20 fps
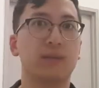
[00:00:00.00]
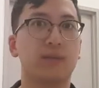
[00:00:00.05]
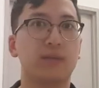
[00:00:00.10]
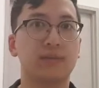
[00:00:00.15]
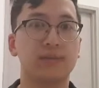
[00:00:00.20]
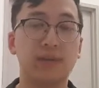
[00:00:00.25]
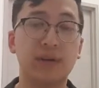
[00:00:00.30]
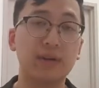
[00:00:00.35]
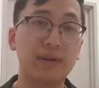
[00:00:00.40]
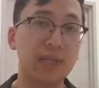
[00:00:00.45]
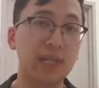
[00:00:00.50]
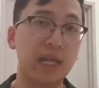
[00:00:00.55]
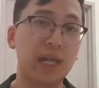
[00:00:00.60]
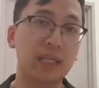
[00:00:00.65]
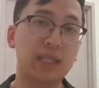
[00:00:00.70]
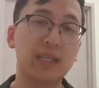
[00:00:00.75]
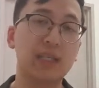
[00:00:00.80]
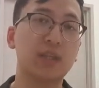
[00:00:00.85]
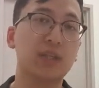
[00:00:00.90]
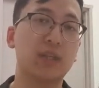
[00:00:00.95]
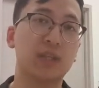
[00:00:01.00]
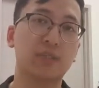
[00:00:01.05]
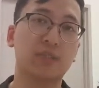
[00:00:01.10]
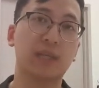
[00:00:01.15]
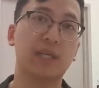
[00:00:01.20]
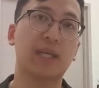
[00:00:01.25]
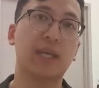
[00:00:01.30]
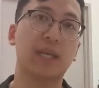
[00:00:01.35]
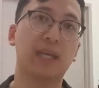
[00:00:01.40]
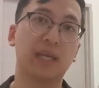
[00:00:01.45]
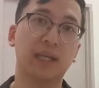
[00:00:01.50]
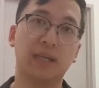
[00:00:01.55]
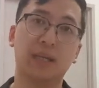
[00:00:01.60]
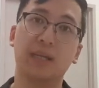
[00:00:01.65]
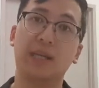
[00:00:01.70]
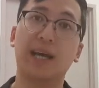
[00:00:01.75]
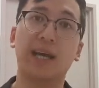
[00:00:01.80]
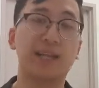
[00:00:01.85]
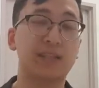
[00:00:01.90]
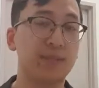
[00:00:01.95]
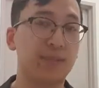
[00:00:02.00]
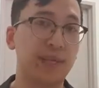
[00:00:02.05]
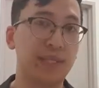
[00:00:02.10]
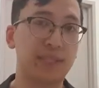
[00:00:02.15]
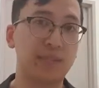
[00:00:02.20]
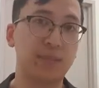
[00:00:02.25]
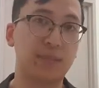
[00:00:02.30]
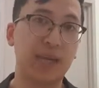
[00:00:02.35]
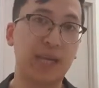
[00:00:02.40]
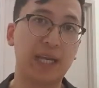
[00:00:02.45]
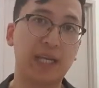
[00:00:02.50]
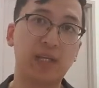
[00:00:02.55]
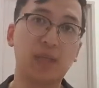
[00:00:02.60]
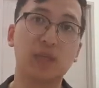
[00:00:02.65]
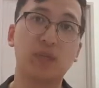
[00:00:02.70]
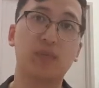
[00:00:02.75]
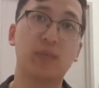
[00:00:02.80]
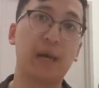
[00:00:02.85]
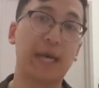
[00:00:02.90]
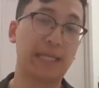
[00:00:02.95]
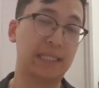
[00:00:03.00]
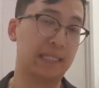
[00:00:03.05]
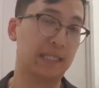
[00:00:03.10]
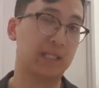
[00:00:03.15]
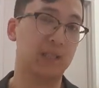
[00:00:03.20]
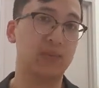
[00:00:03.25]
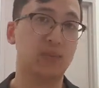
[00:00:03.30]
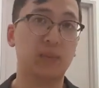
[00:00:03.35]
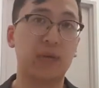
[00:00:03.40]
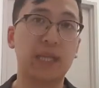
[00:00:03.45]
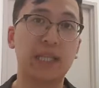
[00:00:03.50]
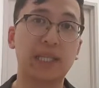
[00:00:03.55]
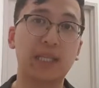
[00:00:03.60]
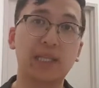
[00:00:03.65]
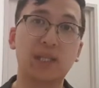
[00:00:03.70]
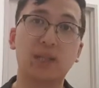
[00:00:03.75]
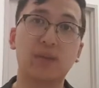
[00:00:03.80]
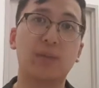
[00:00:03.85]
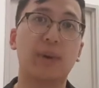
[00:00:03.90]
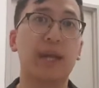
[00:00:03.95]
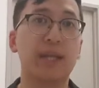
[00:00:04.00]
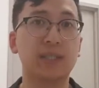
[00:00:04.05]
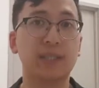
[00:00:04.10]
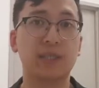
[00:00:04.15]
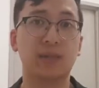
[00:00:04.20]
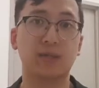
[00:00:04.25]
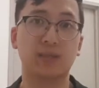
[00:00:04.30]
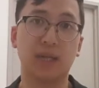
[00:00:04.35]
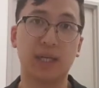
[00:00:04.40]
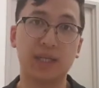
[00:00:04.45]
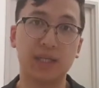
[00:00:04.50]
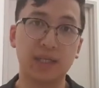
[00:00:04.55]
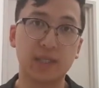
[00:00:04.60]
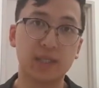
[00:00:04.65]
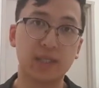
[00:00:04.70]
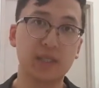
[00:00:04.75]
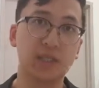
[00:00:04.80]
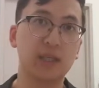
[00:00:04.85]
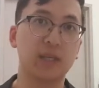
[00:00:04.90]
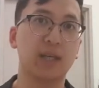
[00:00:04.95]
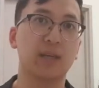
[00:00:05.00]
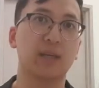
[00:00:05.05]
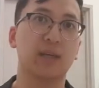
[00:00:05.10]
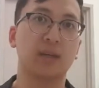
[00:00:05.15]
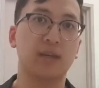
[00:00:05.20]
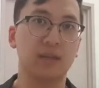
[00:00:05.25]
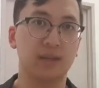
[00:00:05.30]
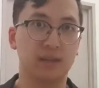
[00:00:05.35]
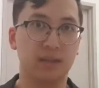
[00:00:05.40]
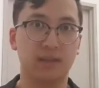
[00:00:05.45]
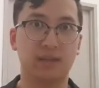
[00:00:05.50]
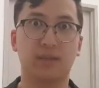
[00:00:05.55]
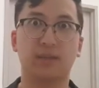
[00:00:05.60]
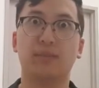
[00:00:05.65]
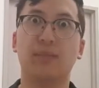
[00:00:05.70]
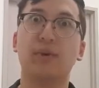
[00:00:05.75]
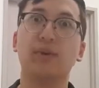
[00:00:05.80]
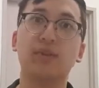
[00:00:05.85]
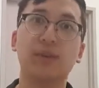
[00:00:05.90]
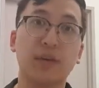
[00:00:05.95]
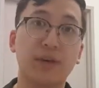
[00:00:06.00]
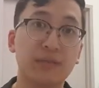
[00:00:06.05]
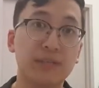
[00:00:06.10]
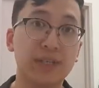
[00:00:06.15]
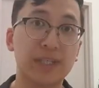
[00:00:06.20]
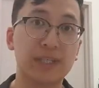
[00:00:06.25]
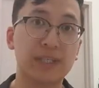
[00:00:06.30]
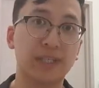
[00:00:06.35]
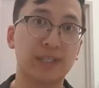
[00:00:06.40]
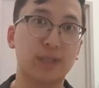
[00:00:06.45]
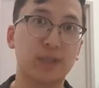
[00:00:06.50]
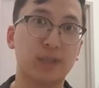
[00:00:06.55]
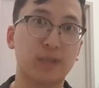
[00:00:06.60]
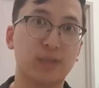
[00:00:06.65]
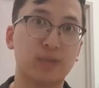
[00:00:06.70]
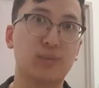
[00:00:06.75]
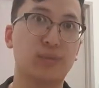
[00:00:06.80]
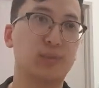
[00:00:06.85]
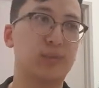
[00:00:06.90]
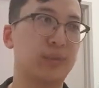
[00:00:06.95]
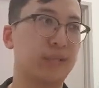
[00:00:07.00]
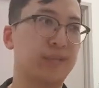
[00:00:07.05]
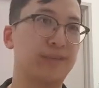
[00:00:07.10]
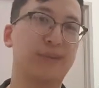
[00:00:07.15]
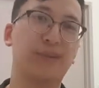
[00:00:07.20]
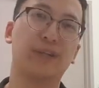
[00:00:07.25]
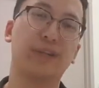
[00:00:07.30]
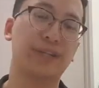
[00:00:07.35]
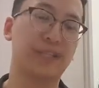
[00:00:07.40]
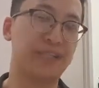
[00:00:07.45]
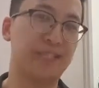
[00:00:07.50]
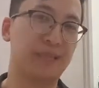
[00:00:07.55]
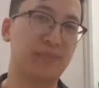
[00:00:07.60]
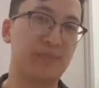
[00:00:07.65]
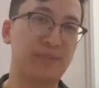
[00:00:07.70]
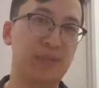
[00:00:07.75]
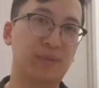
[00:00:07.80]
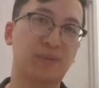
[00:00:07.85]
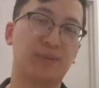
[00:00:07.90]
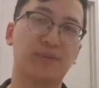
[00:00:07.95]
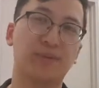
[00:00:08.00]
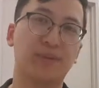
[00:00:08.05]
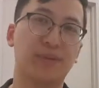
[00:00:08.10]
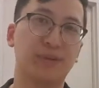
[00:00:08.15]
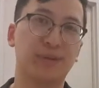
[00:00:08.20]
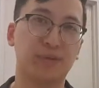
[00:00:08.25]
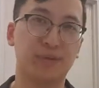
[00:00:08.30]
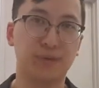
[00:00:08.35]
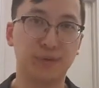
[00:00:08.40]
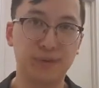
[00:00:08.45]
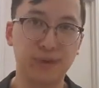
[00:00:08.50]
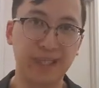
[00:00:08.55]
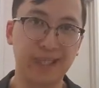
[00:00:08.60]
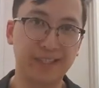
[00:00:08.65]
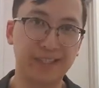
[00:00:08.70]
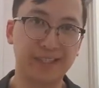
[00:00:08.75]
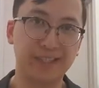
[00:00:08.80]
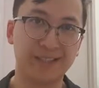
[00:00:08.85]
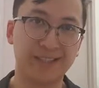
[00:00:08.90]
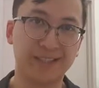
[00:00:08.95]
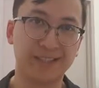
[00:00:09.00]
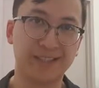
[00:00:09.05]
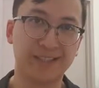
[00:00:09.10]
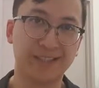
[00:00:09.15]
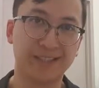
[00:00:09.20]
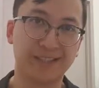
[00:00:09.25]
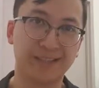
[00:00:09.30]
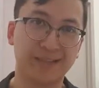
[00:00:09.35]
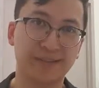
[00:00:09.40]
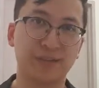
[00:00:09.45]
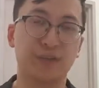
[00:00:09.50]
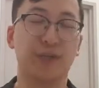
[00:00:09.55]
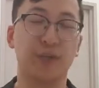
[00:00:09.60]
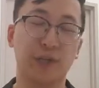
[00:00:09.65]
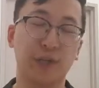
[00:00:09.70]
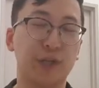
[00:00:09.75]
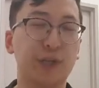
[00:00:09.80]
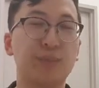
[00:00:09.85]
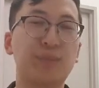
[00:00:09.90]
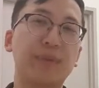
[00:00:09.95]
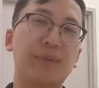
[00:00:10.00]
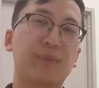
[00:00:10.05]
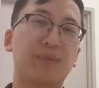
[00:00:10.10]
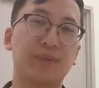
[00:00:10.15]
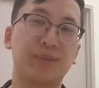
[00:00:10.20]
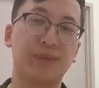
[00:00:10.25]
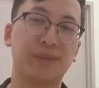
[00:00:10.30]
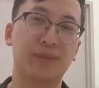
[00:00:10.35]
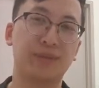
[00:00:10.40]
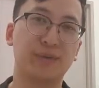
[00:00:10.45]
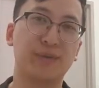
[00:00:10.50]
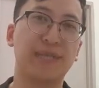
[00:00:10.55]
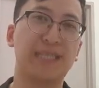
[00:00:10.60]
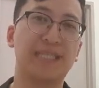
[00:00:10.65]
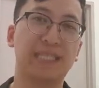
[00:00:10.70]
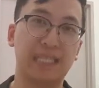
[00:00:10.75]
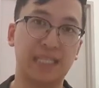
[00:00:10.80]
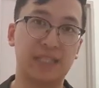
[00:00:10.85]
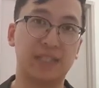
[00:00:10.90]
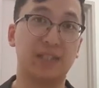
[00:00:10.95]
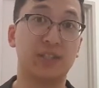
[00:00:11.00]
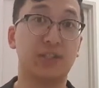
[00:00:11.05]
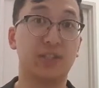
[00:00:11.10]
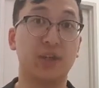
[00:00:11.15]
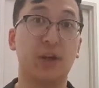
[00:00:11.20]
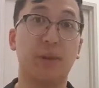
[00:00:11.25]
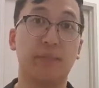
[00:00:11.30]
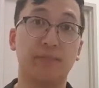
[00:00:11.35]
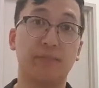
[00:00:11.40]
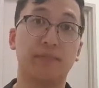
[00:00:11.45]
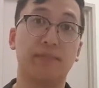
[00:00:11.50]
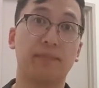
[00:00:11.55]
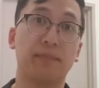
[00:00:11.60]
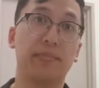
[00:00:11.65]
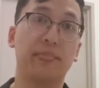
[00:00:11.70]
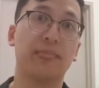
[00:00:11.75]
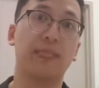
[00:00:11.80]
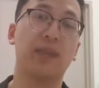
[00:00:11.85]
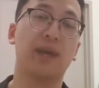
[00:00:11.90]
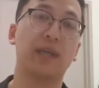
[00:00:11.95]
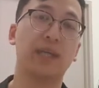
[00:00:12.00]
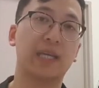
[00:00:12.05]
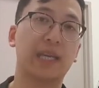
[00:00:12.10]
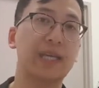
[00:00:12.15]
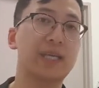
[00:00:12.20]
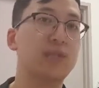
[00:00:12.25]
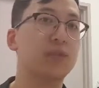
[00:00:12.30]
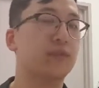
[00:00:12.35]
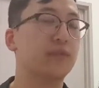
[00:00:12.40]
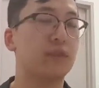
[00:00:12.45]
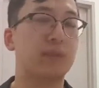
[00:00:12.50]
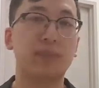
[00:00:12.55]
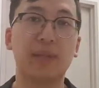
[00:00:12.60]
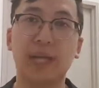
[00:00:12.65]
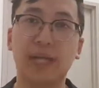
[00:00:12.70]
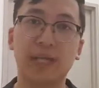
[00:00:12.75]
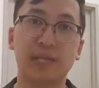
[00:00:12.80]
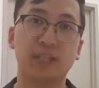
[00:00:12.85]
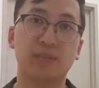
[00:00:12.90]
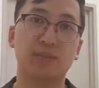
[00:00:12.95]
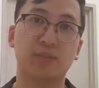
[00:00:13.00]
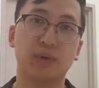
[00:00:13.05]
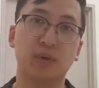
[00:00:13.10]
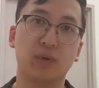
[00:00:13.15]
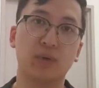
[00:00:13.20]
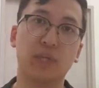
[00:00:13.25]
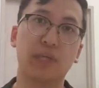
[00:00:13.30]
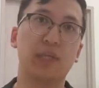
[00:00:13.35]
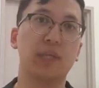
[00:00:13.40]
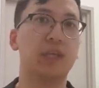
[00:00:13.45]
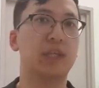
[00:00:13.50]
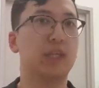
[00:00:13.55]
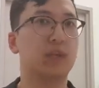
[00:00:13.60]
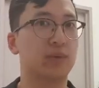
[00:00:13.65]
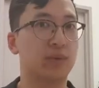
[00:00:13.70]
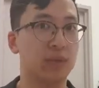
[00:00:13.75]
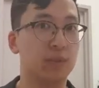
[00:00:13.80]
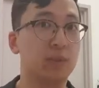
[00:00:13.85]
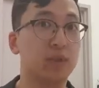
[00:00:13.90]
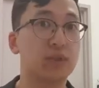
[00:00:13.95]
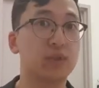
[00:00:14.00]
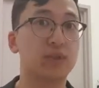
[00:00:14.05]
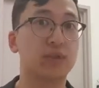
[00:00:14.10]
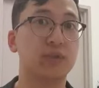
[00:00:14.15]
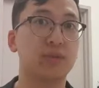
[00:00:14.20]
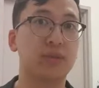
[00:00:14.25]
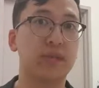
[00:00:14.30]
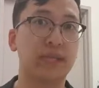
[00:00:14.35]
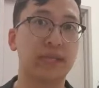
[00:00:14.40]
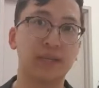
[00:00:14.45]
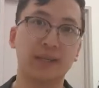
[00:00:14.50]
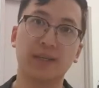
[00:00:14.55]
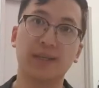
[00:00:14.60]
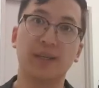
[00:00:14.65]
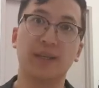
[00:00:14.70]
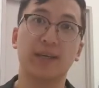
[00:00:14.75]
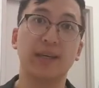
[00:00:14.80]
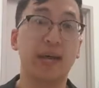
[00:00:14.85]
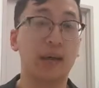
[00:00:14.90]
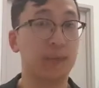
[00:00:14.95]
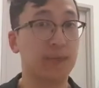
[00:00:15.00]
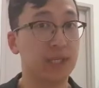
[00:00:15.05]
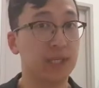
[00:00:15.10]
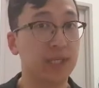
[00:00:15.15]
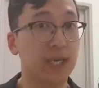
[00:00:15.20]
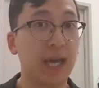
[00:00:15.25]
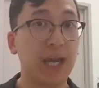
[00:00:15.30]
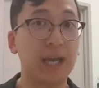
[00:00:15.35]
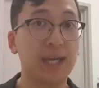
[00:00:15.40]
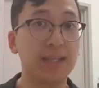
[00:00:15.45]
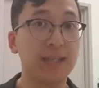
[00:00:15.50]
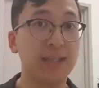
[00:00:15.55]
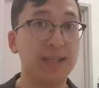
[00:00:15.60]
very likely you're going to be getting large amounts of pain. You might see swelling, you might see redness. The most obvious thing to do, which believe it or not, some people don't always, or a lot of people don't always, is stop. Okay, so if you're playing sport and you think you want to push through it, you can,